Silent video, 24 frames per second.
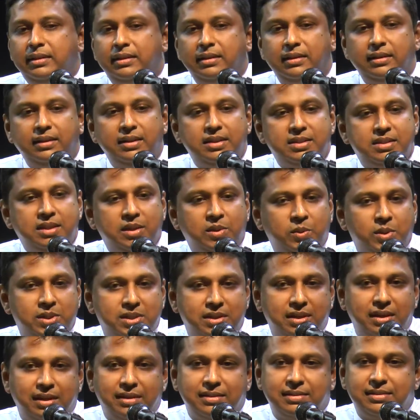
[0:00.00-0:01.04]
distinguished
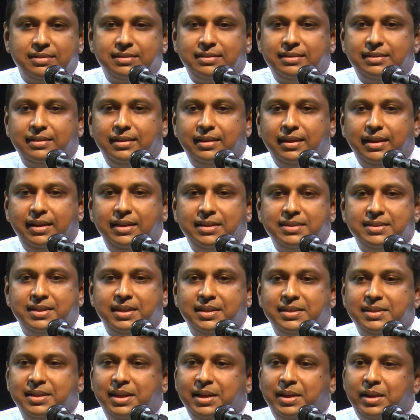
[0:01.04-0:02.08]
guests, ladies and
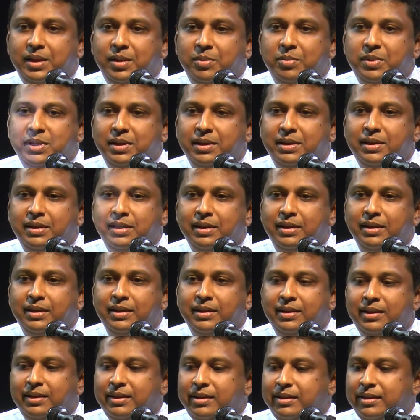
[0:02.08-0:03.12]
gentlemen,
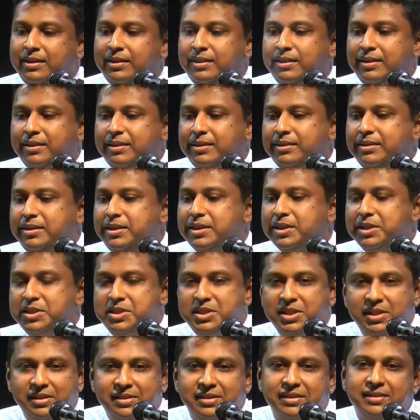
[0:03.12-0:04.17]
dear
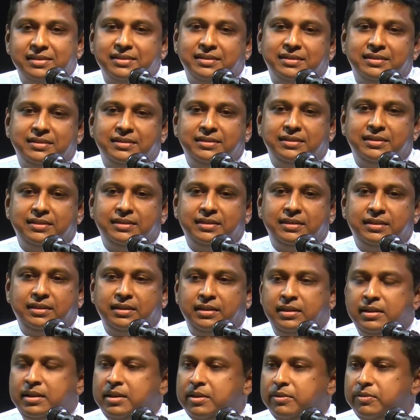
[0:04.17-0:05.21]
children,
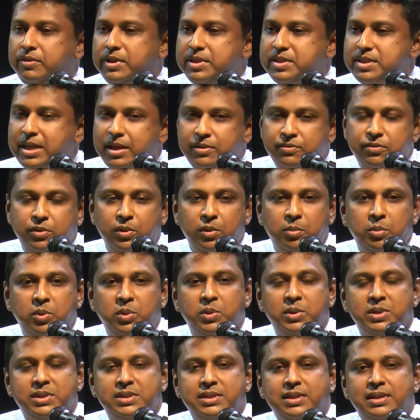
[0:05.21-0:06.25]
first and
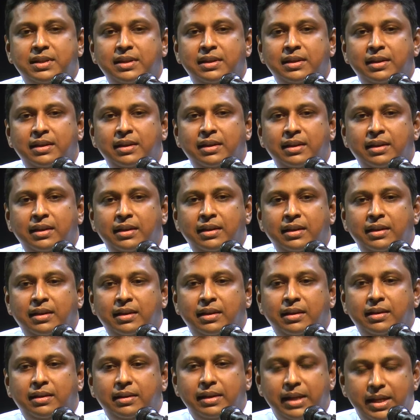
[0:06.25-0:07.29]
foremost,
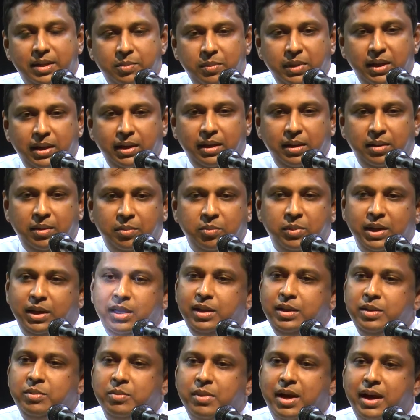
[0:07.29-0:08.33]
let me
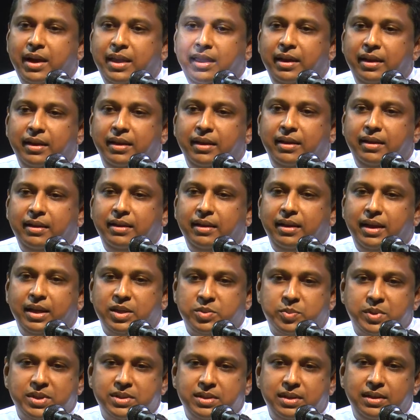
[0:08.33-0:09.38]
begin by
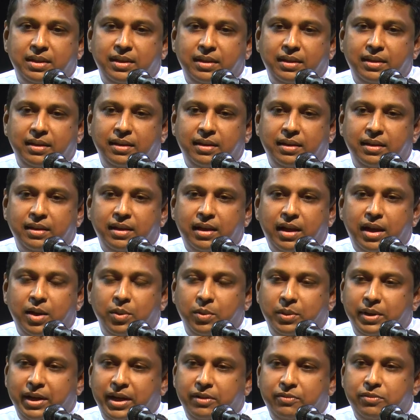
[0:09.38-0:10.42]
expressing how
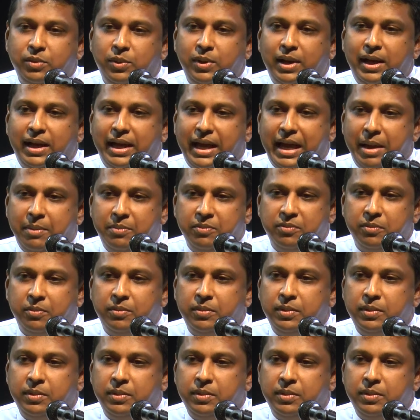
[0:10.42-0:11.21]
grateful I am